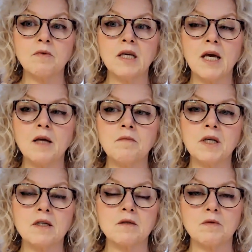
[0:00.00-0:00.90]
weekend
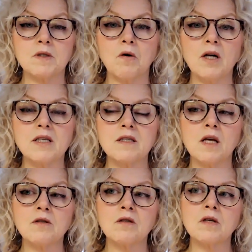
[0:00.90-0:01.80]
because it was
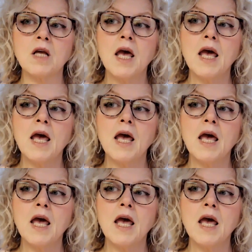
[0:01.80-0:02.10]
heart-centered.